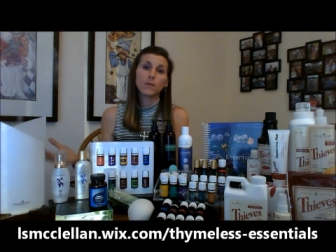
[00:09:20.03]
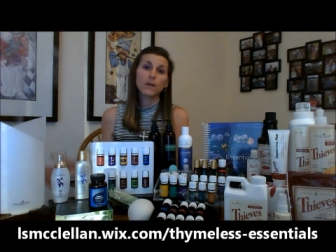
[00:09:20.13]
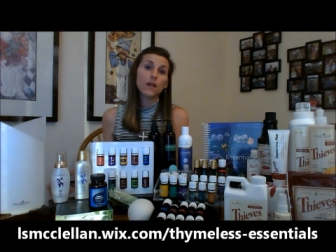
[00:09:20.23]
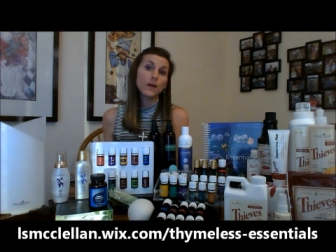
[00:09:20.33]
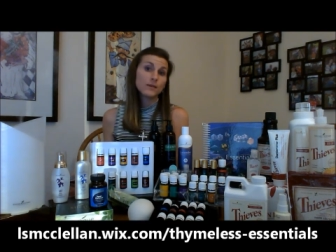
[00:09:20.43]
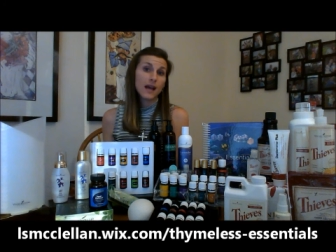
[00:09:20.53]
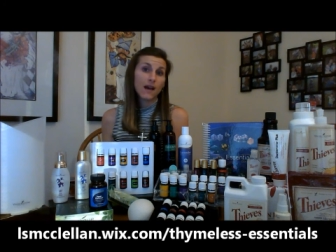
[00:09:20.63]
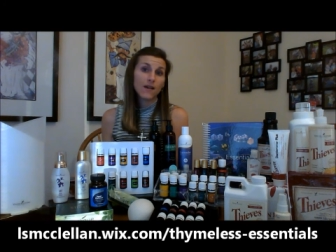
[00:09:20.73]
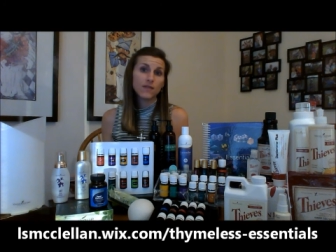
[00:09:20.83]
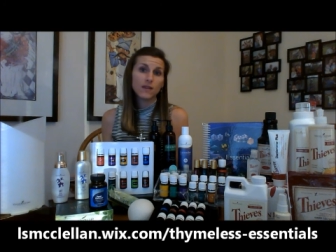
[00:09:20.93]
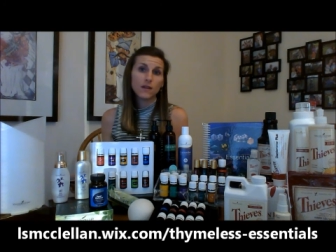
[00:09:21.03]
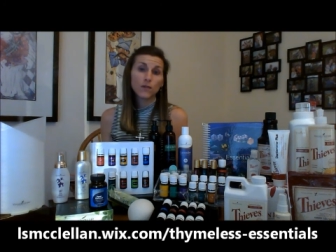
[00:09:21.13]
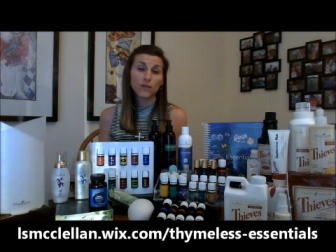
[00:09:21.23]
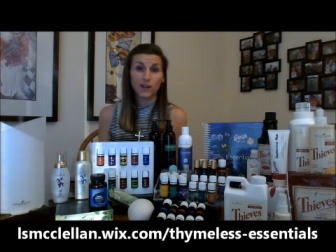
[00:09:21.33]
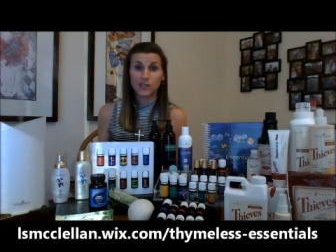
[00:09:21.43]
clothes have the
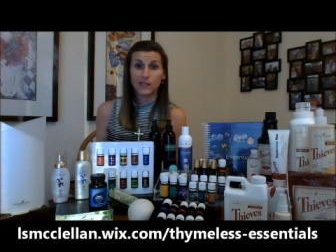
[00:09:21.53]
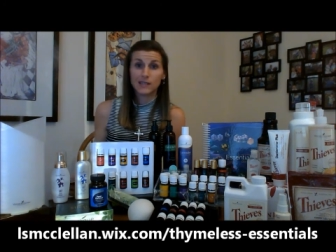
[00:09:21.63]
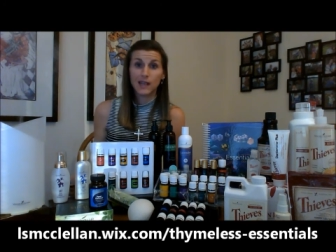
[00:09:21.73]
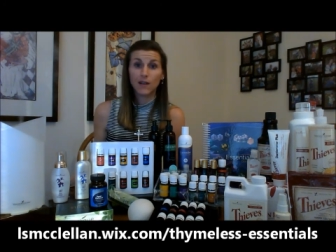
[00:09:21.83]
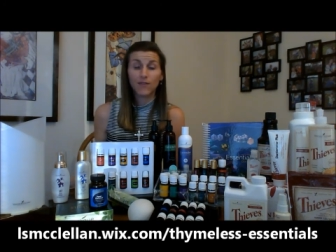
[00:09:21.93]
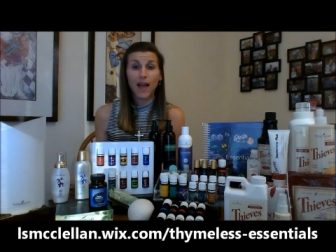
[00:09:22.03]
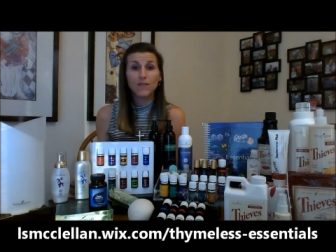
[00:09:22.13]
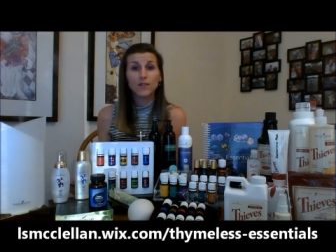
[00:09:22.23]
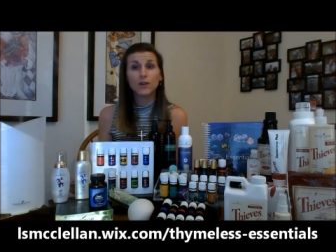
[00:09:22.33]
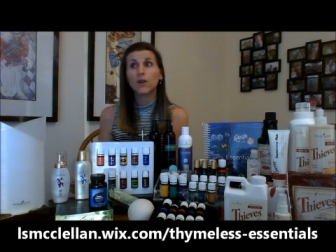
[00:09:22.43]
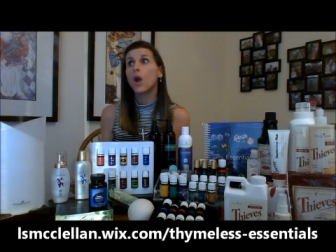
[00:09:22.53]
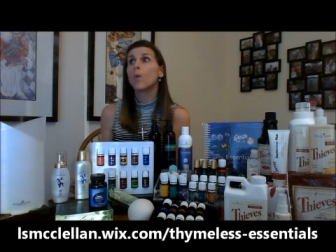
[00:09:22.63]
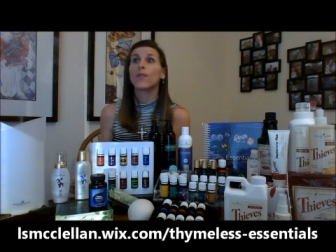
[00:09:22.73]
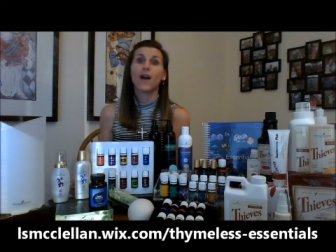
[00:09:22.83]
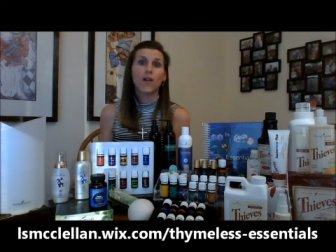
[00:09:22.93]
refreshing scent of lavender
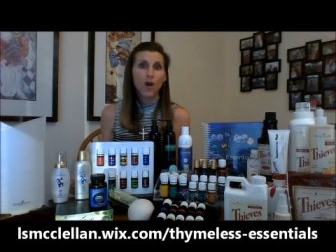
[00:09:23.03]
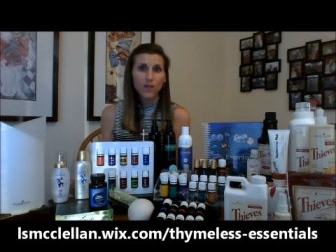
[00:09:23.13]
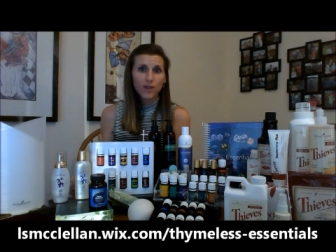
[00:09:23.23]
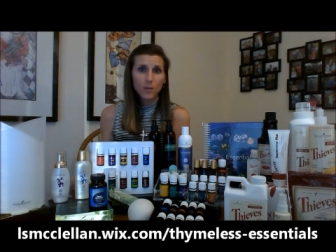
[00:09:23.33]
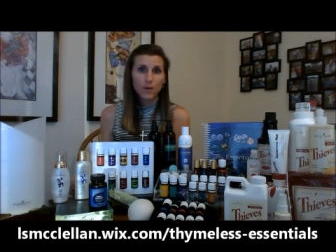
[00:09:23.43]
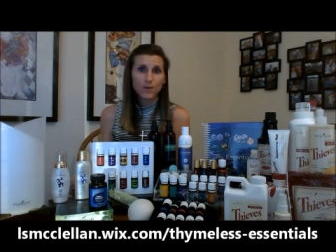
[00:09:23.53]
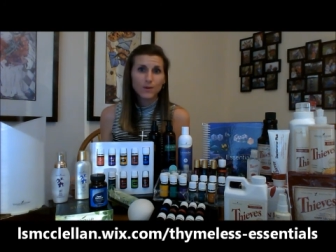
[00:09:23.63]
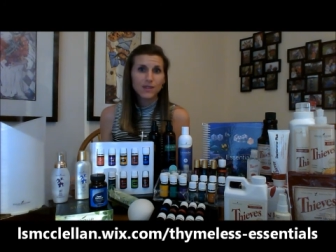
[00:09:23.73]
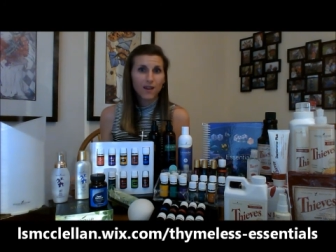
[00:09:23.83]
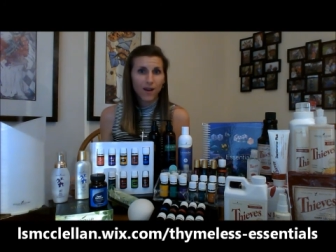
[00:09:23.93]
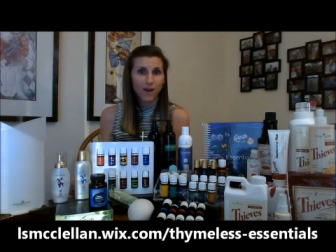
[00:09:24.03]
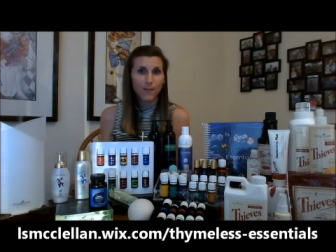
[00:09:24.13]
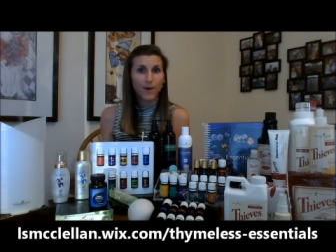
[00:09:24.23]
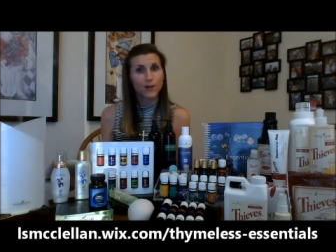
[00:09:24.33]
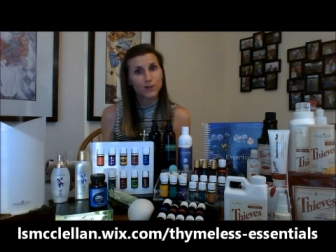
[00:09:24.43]
without all the chemicals that
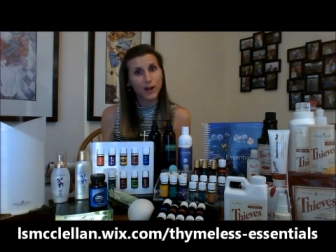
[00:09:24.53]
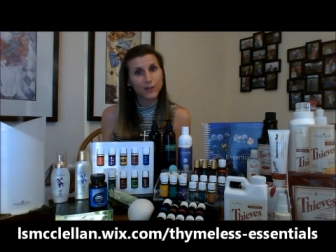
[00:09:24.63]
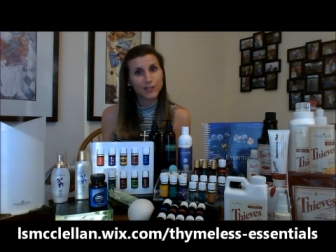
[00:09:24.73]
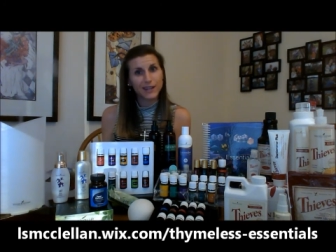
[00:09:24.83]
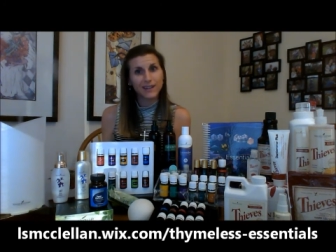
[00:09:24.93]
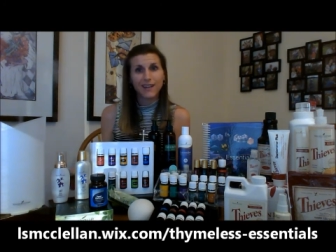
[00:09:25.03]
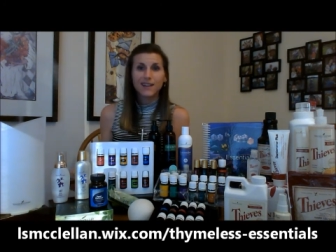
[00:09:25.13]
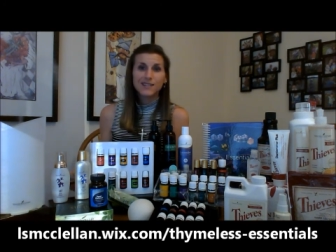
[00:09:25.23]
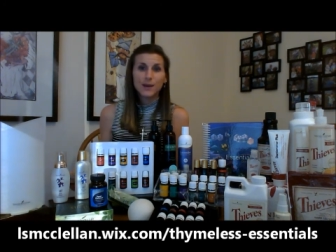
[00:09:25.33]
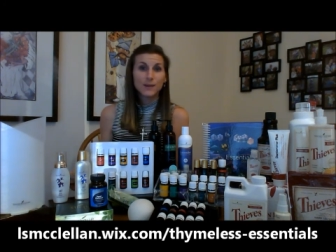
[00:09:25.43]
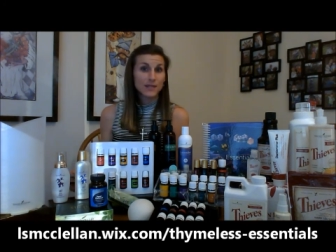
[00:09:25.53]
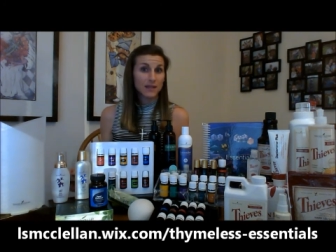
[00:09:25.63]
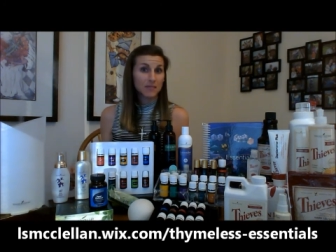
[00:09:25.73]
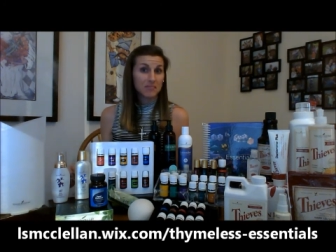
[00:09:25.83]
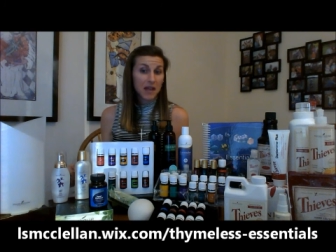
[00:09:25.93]
come on a dryer sheet. So it's
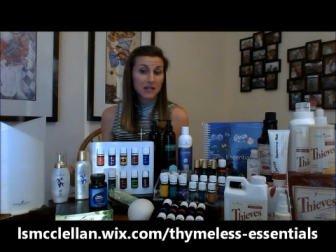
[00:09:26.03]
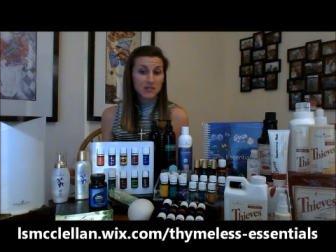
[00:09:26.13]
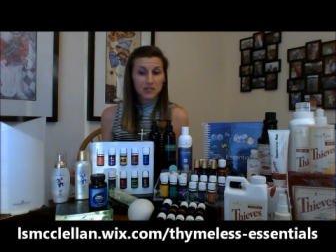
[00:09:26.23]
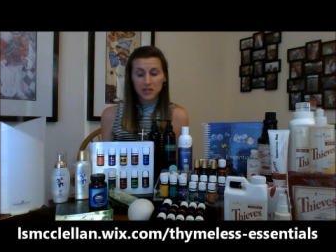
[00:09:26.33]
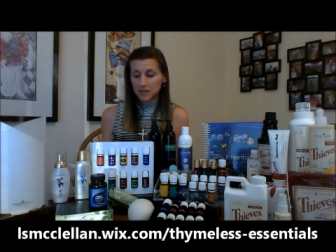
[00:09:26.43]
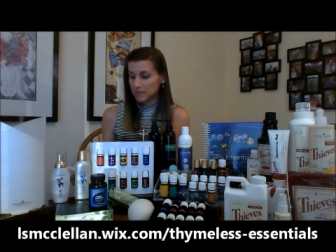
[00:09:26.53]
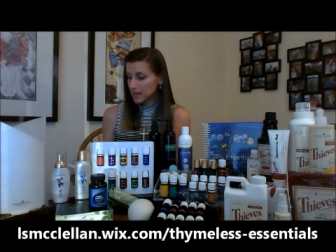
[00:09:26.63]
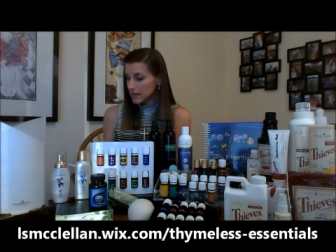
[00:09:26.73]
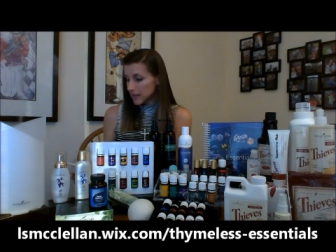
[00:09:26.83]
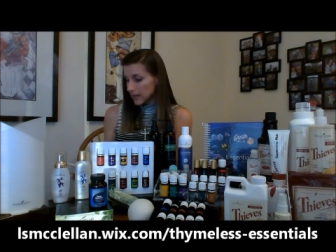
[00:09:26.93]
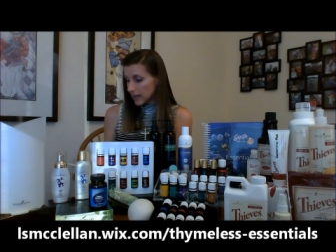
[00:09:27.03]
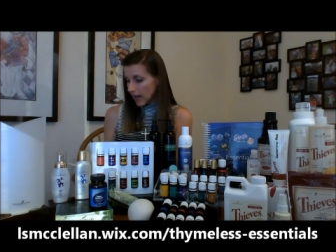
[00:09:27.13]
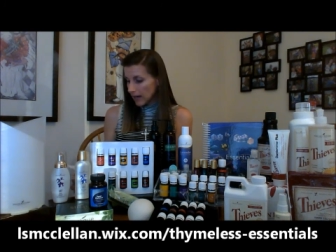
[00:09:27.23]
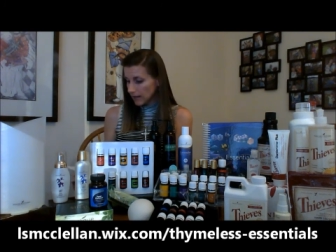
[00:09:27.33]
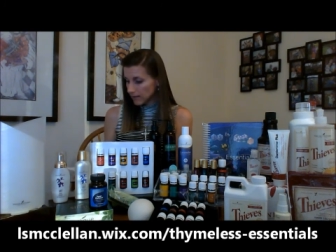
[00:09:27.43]
an extra
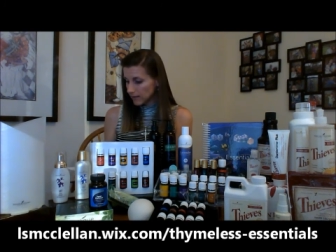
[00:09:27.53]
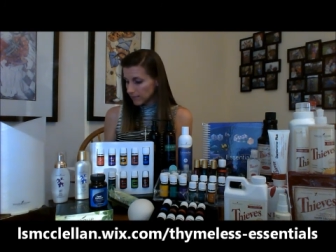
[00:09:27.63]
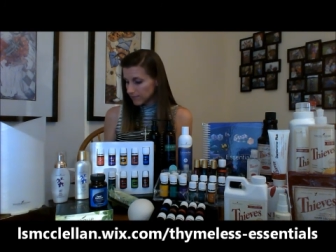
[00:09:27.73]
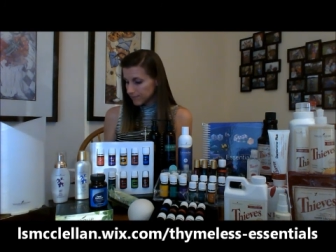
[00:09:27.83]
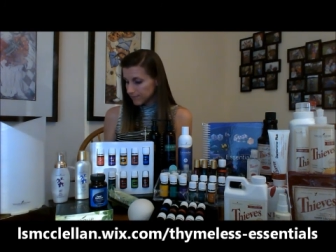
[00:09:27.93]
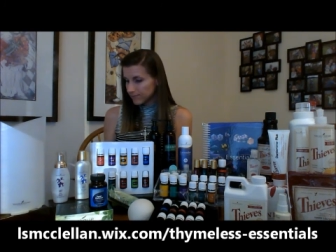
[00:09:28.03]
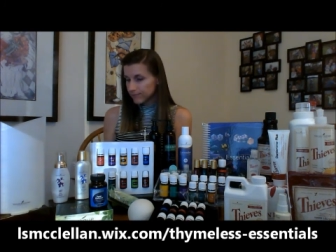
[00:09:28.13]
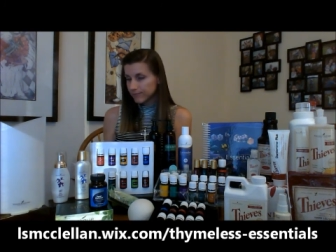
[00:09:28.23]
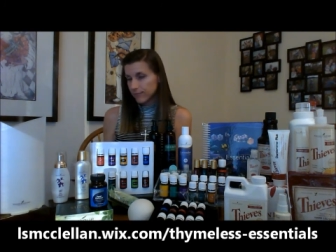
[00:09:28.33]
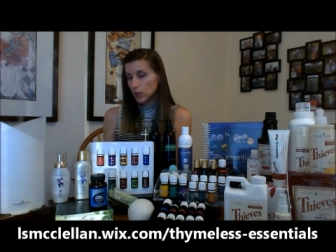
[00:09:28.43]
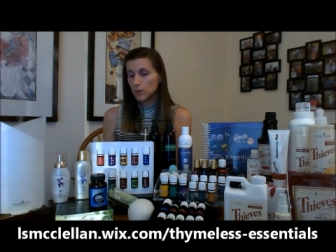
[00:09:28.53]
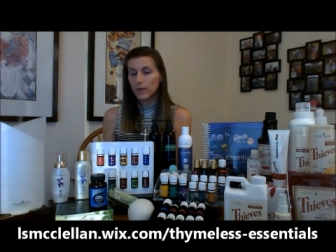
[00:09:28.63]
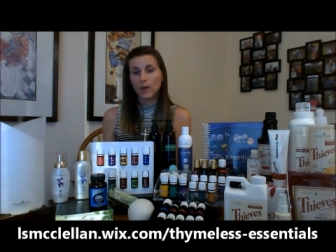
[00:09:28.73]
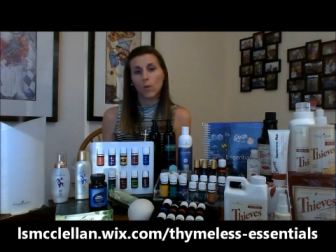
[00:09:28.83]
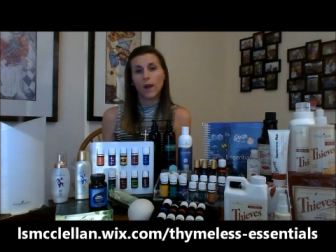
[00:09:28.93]
kind of
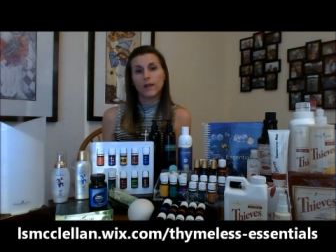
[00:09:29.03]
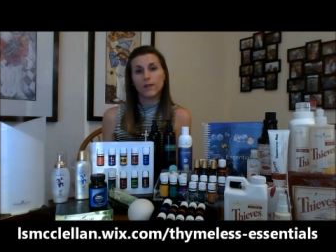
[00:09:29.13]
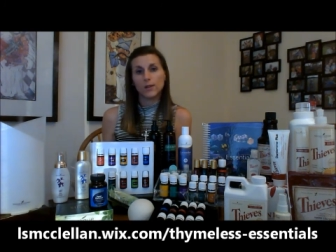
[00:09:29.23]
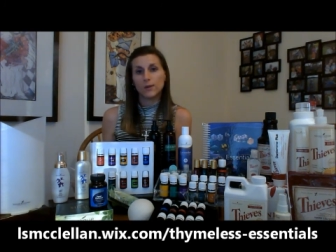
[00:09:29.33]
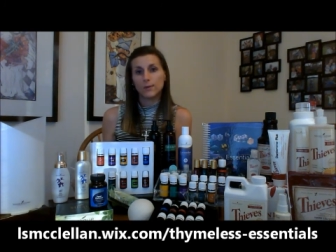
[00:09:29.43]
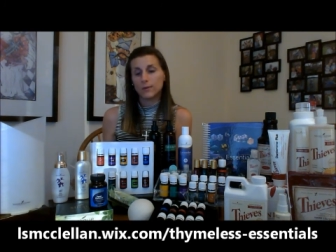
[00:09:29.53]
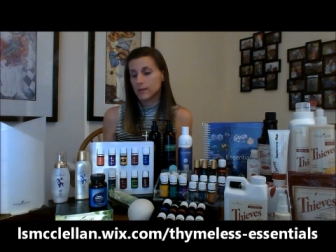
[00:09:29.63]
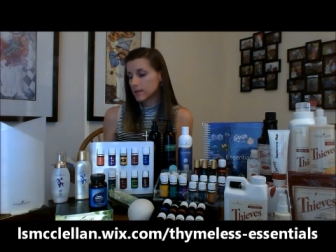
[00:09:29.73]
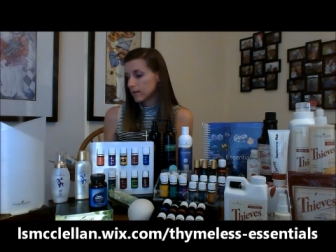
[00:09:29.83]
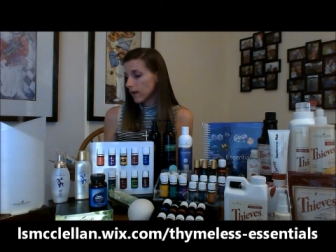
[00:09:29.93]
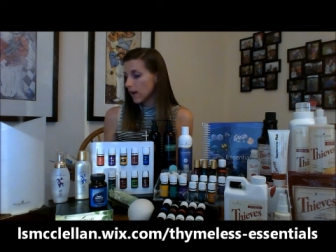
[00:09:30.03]
unique way to use